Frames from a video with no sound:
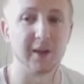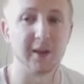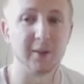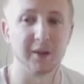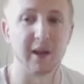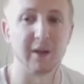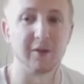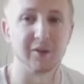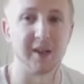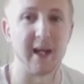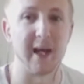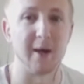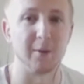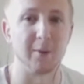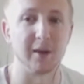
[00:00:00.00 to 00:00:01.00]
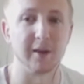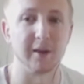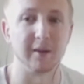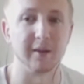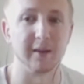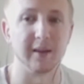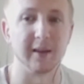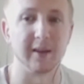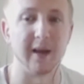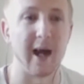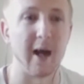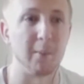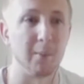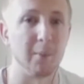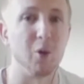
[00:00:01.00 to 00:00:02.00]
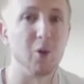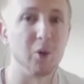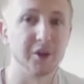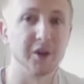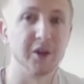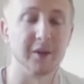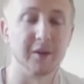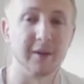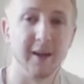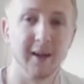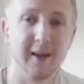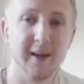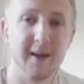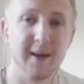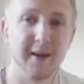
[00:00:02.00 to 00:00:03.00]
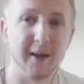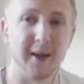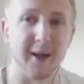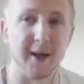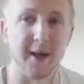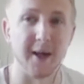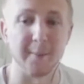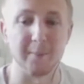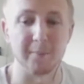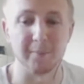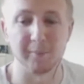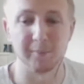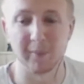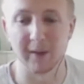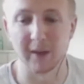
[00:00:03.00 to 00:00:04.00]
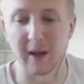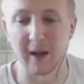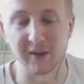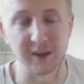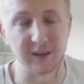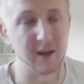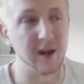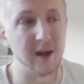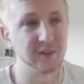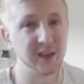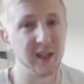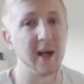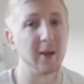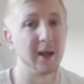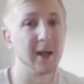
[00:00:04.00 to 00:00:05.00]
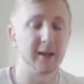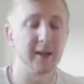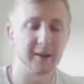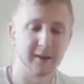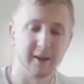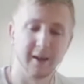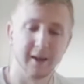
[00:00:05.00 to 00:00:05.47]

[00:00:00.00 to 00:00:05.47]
themselves now and, and, and how important um, having this lifestyle is.